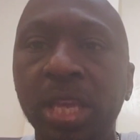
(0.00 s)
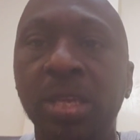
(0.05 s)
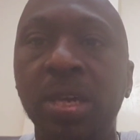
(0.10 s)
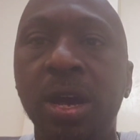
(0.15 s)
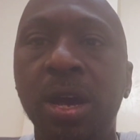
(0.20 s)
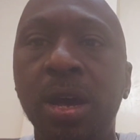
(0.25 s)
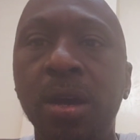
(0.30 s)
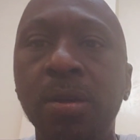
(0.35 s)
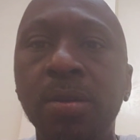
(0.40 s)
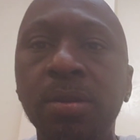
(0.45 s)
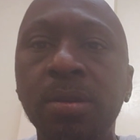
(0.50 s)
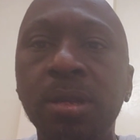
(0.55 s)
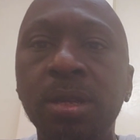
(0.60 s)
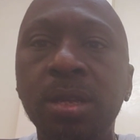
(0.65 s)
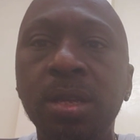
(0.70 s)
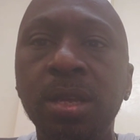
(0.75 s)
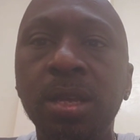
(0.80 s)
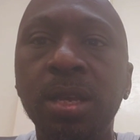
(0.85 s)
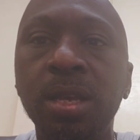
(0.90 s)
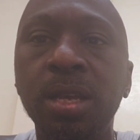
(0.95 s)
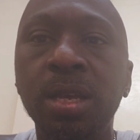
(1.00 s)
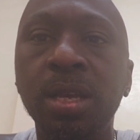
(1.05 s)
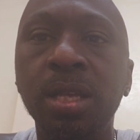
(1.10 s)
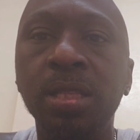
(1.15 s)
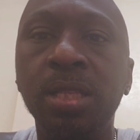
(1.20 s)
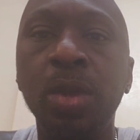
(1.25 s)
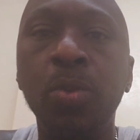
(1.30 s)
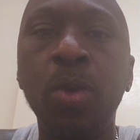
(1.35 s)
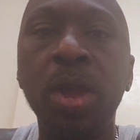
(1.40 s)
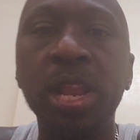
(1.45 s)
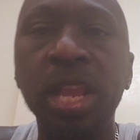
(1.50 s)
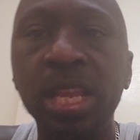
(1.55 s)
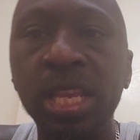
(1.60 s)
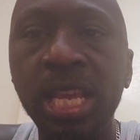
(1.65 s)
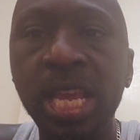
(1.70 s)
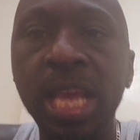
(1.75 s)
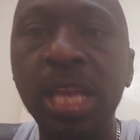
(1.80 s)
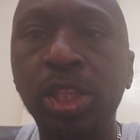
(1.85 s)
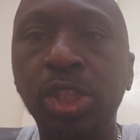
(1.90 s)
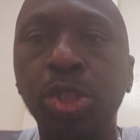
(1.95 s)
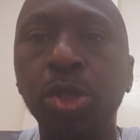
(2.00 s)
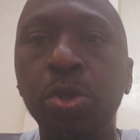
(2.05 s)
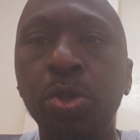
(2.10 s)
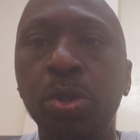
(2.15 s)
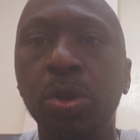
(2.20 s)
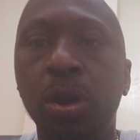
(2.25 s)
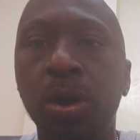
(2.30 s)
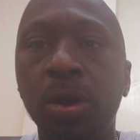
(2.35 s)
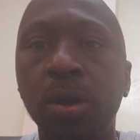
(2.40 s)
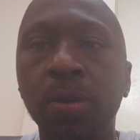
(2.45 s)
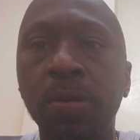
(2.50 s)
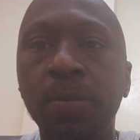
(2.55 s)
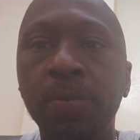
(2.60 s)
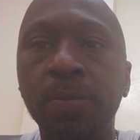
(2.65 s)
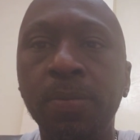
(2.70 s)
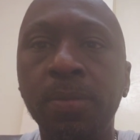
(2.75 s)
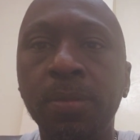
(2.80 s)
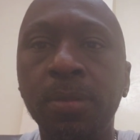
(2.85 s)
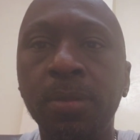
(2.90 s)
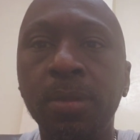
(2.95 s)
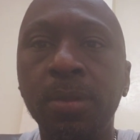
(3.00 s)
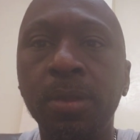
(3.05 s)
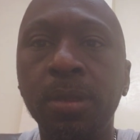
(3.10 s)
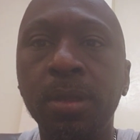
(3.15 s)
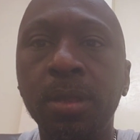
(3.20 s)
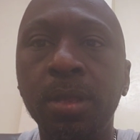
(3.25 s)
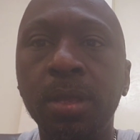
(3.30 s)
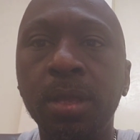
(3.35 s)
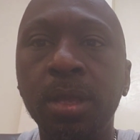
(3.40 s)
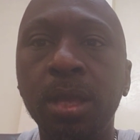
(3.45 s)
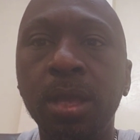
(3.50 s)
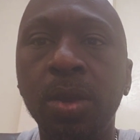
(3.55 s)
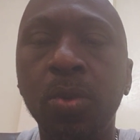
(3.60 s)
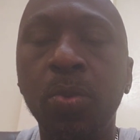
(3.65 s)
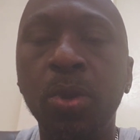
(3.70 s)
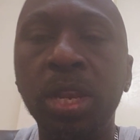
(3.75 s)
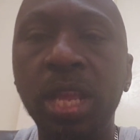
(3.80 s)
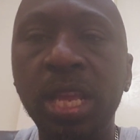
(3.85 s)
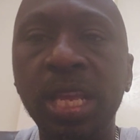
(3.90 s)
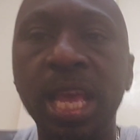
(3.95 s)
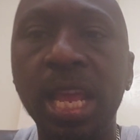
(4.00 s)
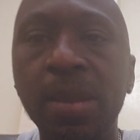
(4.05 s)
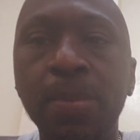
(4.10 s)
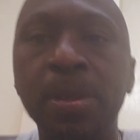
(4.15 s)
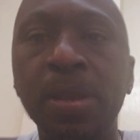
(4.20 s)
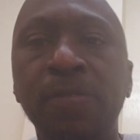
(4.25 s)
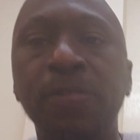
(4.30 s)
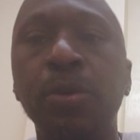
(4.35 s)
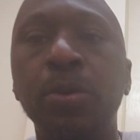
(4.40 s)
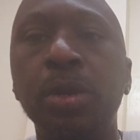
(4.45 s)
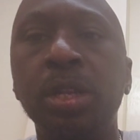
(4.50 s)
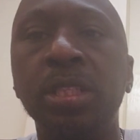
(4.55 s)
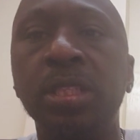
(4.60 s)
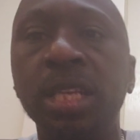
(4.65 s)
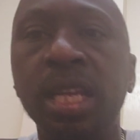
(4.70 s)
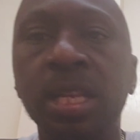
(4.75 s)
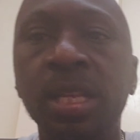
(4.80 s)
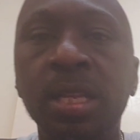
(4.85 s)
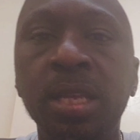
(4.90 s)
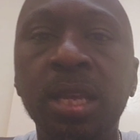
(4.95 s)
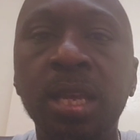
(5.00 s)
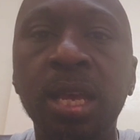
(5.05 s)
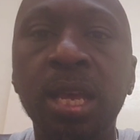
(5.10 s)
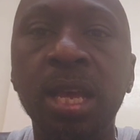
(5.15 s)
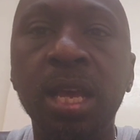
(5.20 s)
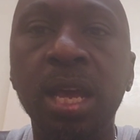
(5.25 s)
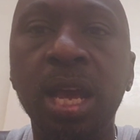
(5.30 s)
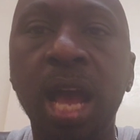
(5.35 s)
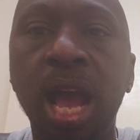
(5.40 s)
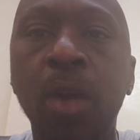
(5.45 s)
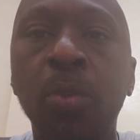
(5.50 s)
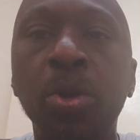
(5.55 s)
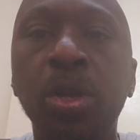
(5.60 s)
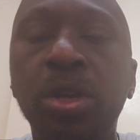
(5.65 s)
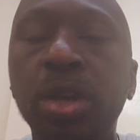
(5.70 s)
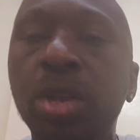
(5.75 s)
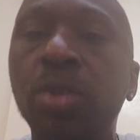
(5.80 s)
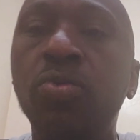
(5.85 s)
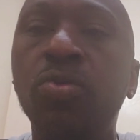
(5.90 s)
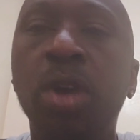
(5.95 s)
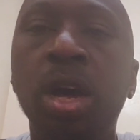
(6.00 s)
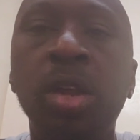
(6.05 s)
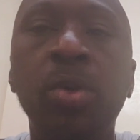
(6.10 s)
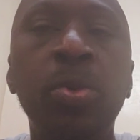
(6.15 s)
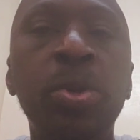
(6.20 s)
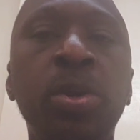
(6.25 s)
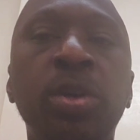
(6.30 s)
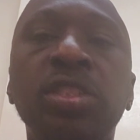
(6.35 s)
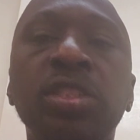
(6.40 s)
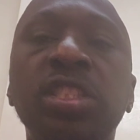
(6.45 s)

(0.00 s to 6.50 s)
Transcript: cart. They went a year too long. We didn't get the midfielders in and we couldn't run. We got